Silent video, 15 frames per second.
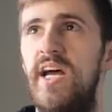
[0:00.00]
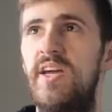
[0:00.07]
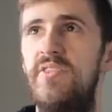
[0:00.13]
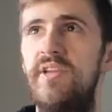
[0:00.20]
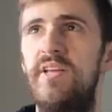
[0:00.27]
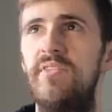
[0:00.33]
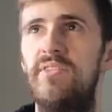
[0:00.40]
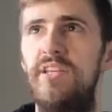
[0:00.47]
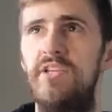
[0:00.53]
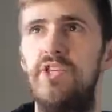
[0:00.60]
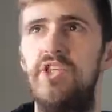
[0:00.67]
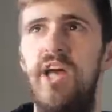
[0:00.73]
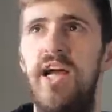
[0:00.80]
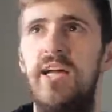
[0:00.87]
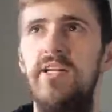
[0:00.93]
I think, the
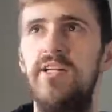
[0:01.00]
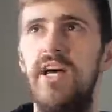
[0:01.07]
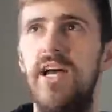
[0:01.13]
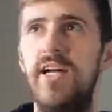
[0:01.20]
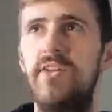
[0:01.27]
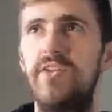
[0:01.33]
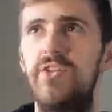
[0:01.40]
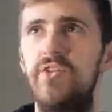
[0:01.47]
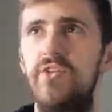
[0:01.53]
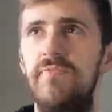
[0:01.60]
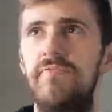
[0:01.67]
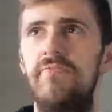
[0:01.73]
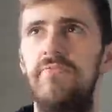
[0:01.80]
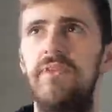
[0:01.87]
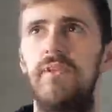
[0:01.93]
second highest
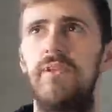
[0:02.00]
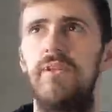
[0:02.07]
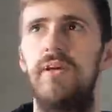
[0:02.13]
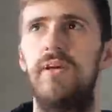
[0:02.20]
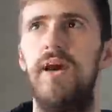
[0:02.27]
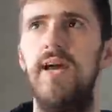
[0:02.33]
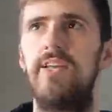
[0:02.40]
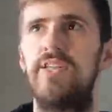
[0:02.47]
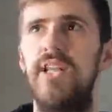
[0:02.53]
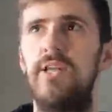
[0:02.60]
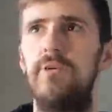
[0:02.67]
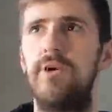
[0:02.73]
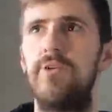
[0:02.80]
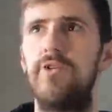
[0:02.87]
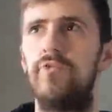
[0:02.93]

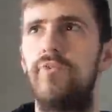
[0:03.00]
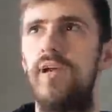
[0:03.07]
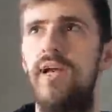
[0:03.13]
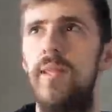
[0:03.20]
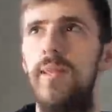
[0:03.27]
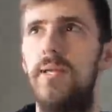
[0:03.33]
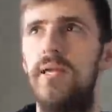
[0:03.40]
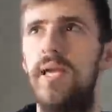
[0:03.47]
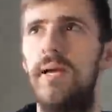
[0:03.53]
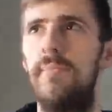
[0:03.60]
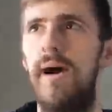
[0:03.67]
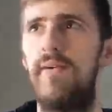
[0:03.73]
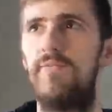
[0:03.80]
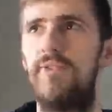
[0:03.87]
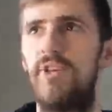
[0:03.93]
acceleration rate in the game
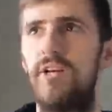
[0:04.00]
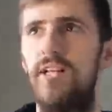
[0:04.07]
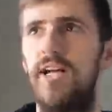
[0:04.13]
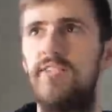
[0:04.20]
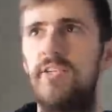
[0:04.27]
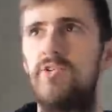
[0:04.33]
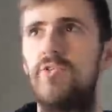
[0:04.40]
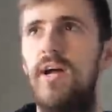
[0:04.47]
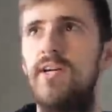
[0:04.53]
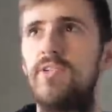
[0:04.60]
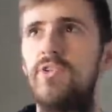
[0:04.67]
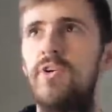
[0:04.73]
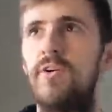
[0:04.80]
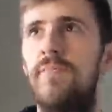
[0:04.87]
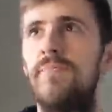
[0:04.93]
after the classic
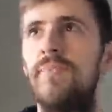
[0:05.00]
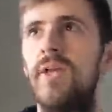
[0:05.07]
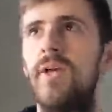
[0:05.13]
dragster.